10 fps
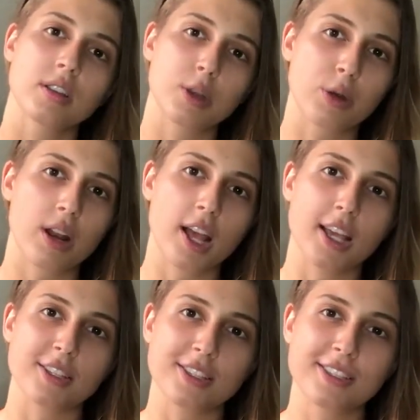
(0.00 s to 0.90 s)
they
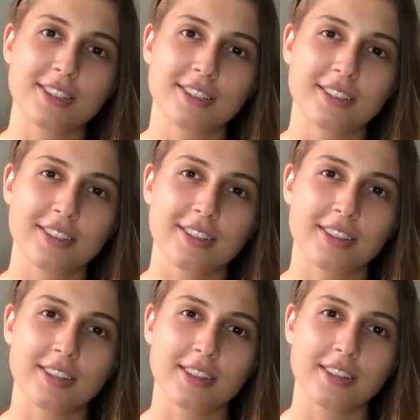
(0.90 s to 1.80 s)
realized
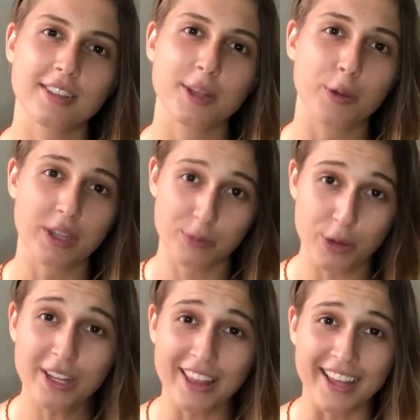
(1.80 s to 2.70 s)
that we can
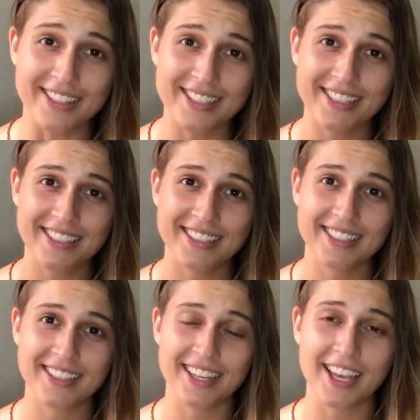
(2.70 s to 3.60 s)
break that
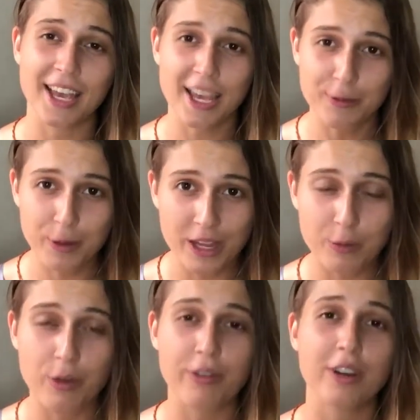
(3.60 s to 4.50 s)
and we
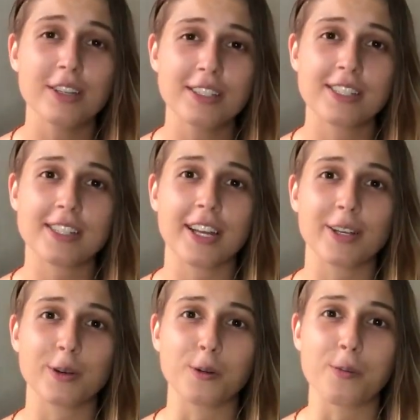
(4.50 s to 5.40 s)
can reverse the
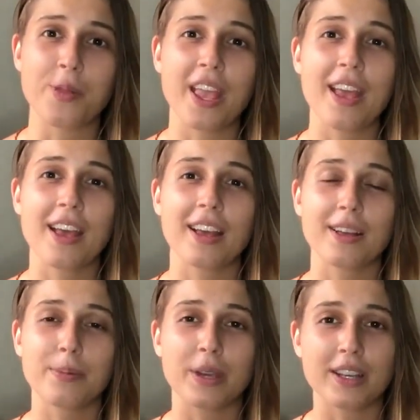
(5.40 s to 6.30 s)
cycle,
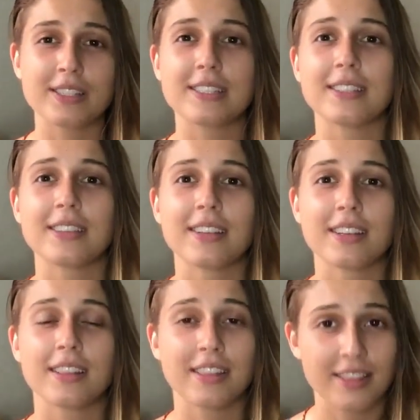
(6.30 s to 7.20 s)
because
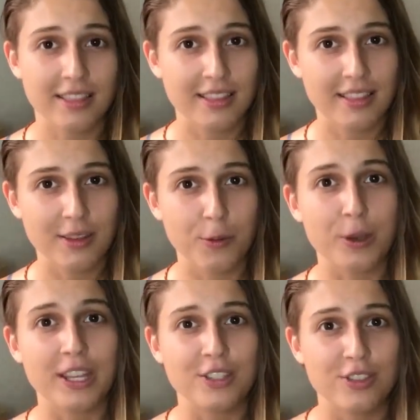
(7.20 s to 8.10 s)

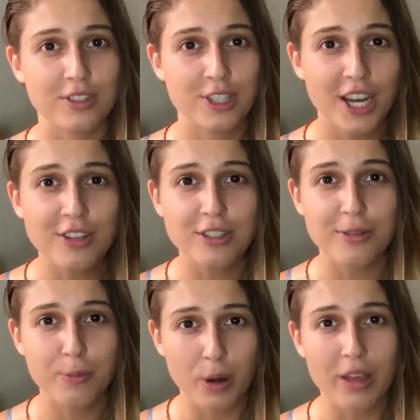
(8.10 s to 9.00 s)
we can change
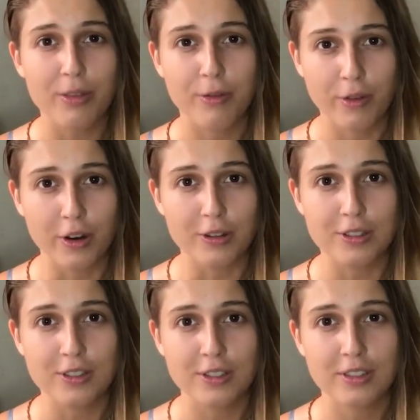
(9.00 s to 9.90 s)
the breath
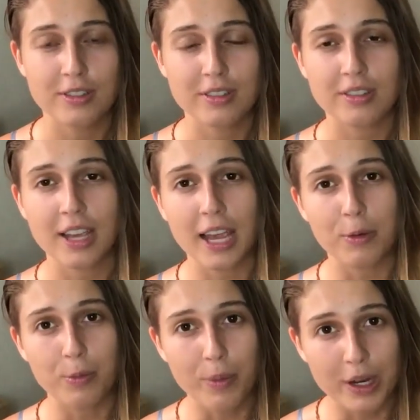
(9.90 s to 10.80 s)
first,
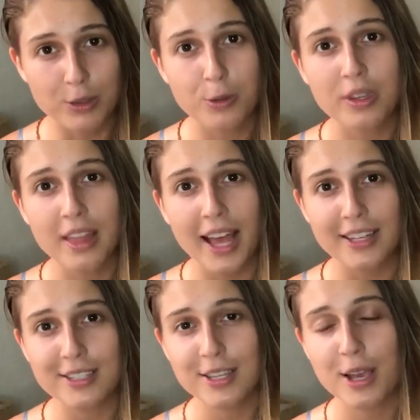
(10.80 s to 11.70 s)
and by doing
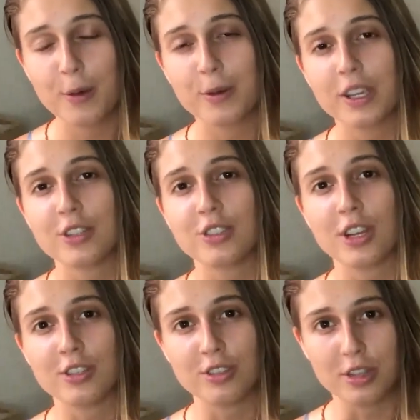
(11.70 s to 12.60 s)
that we can
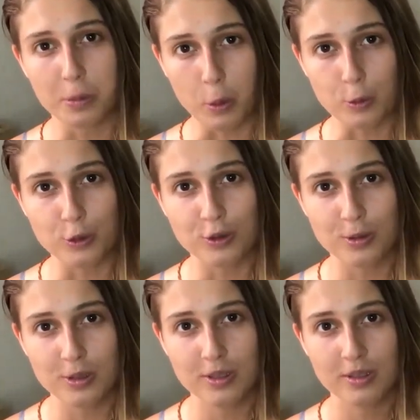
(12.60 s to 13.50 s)
change the
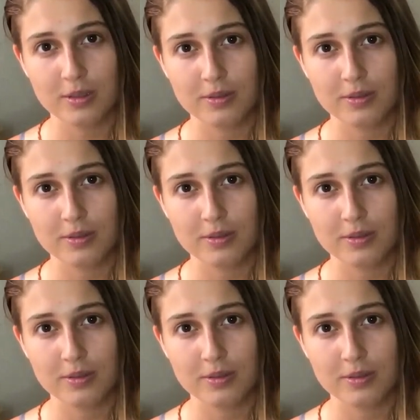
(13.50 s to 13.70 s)
emotions.